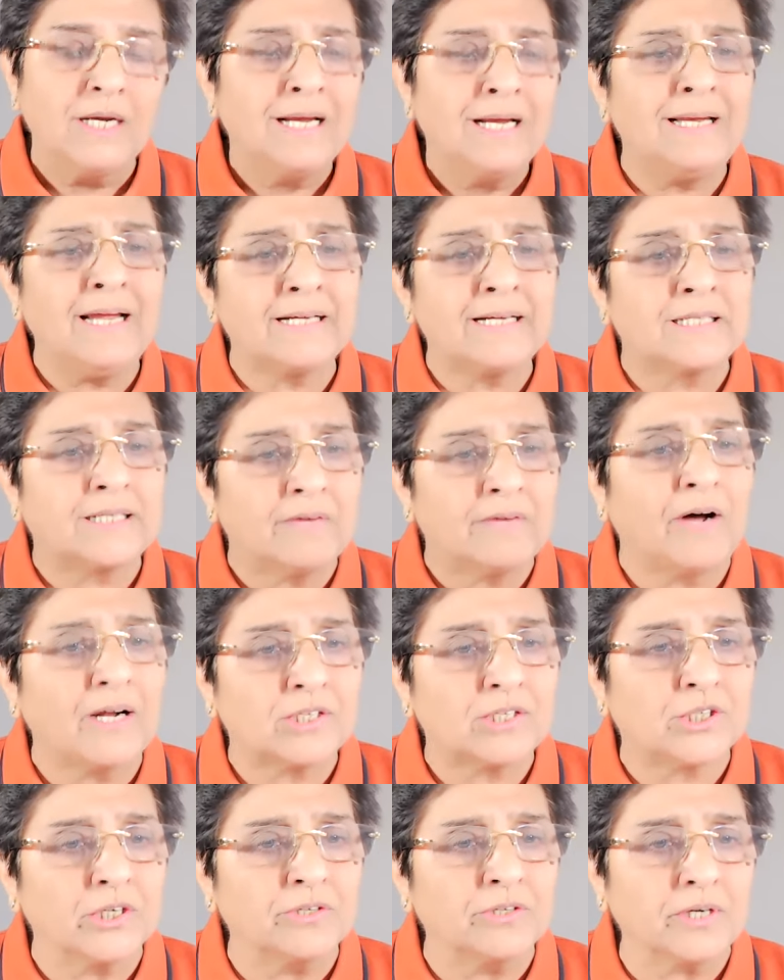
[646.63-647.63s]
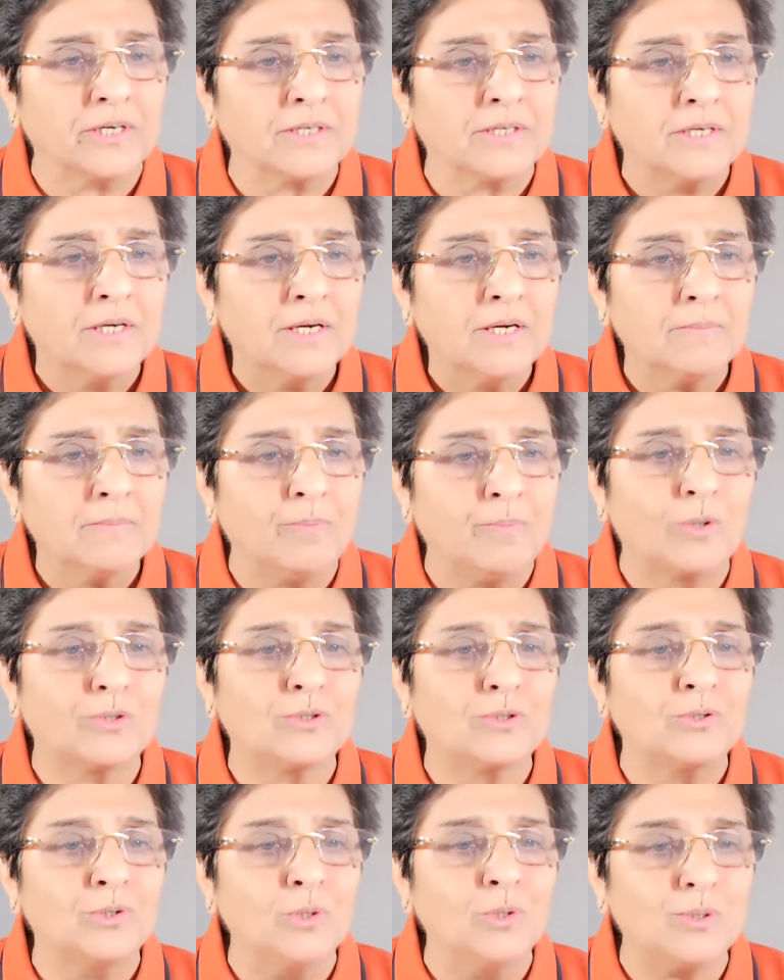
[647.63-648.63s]
Let's give our children
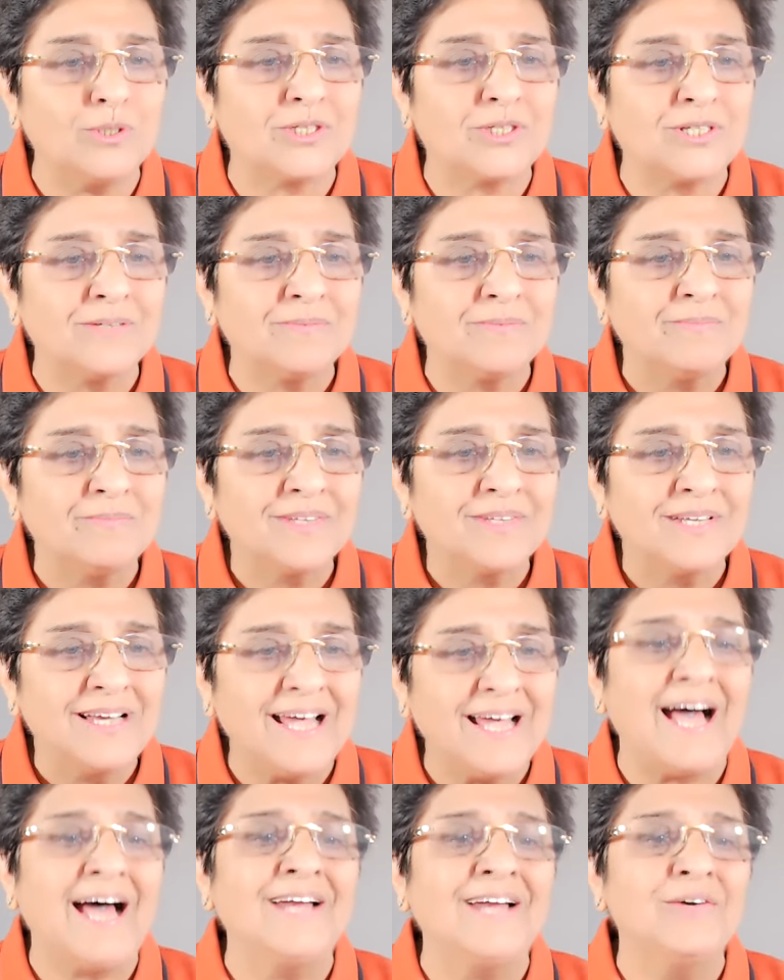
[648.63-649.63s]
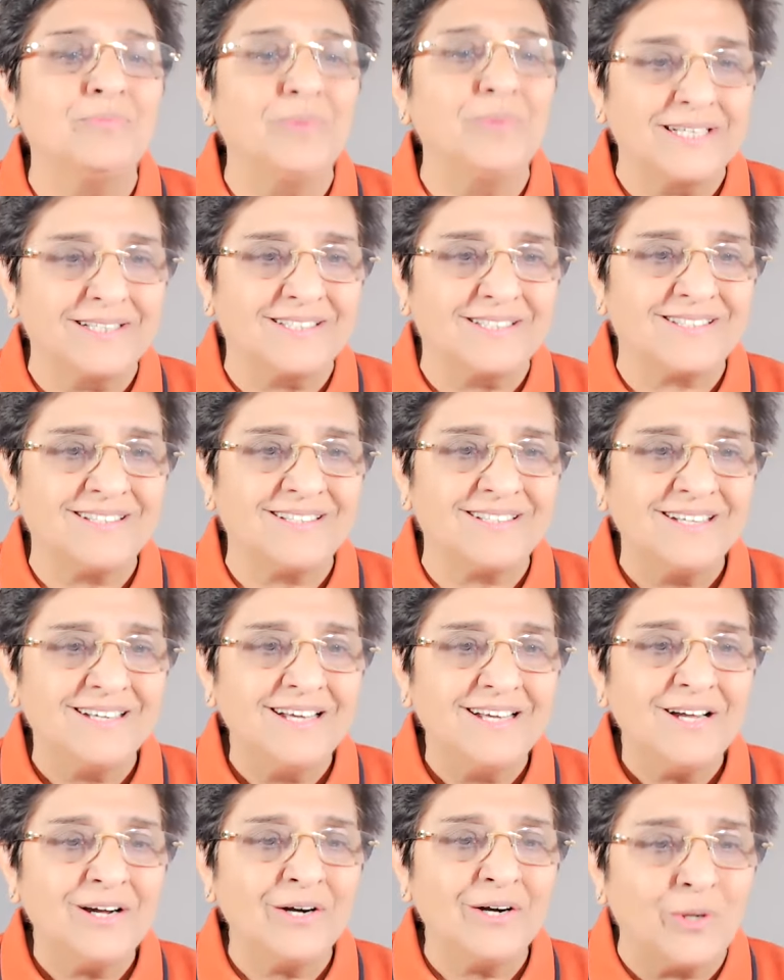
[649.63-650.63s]
both roots and wings,
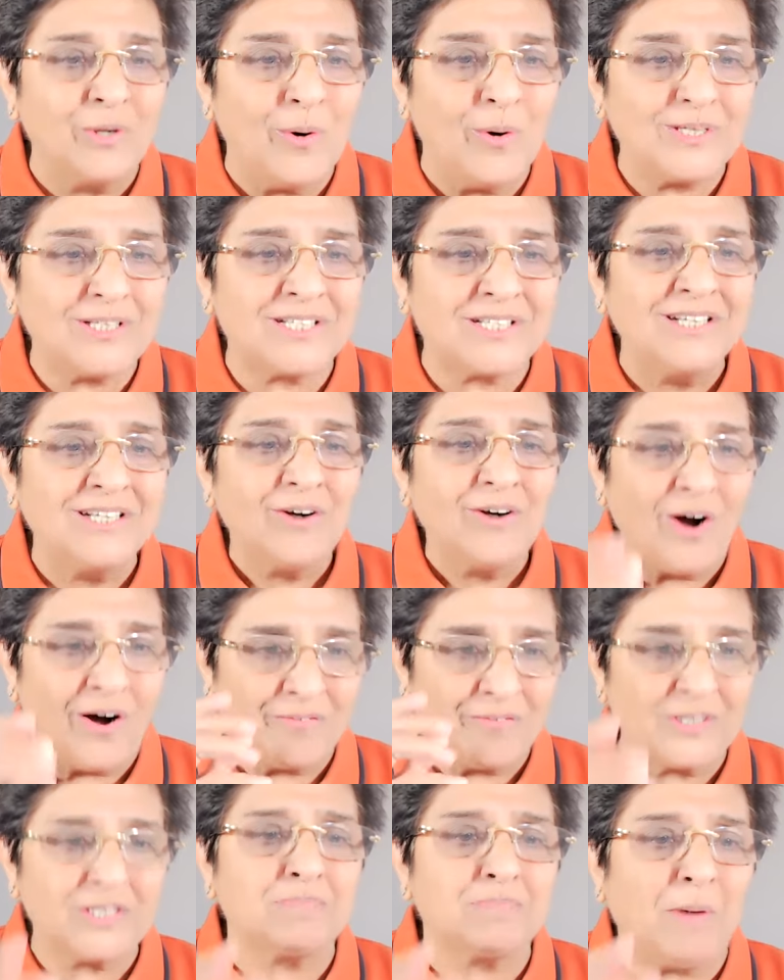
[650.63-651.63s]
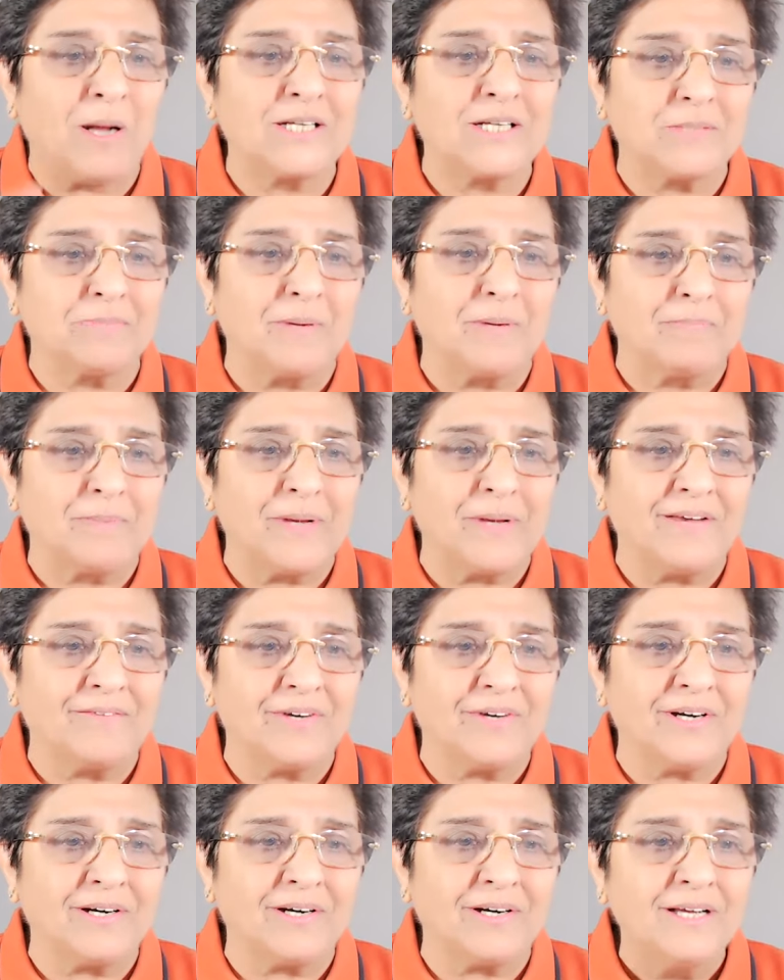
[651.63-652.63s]
roots of responsible
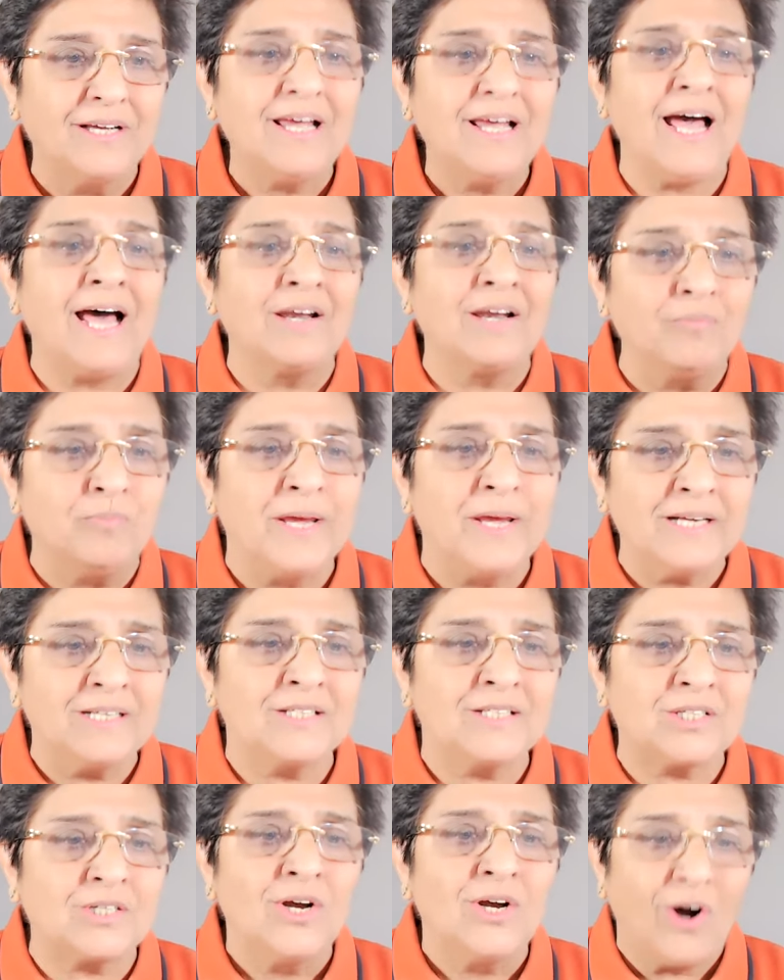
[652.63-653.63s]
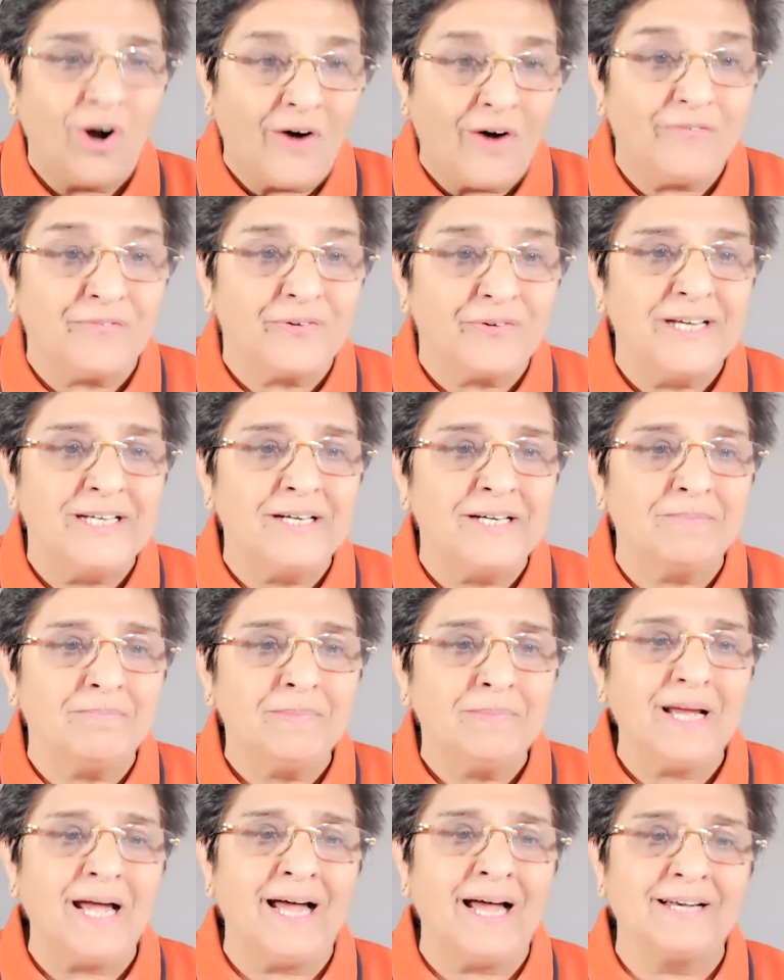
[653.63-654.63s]
behavior and wings of
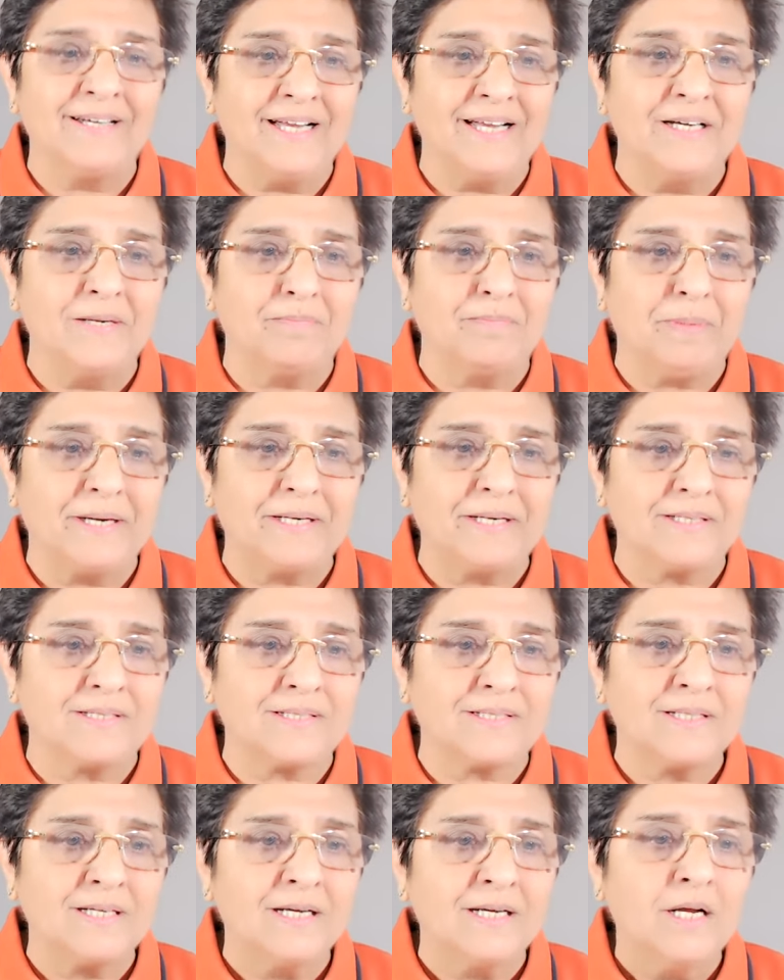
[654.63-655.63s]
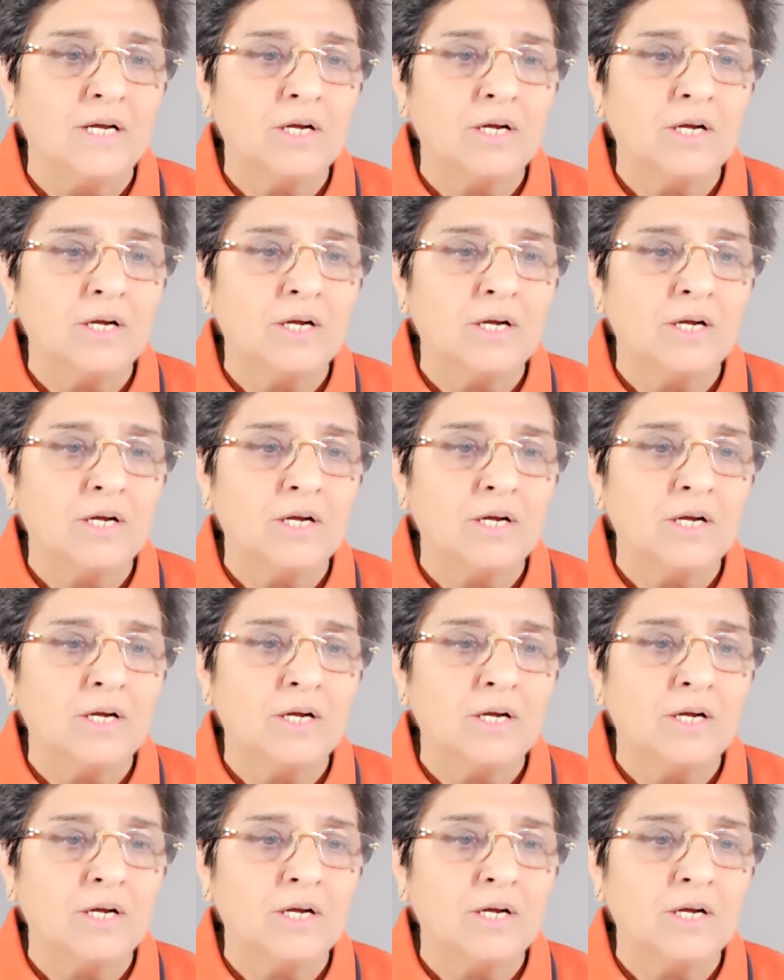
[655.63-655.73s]
freedom and independence.